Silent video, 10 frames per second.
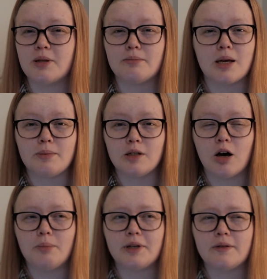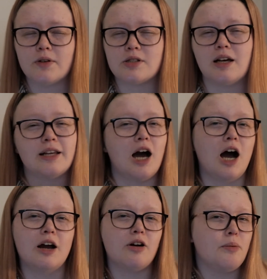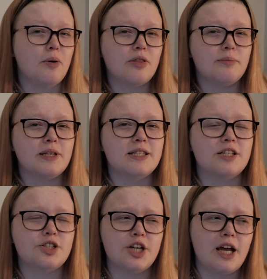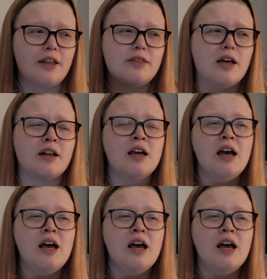then maybe not, but if you're slightly higher up on the business chain, then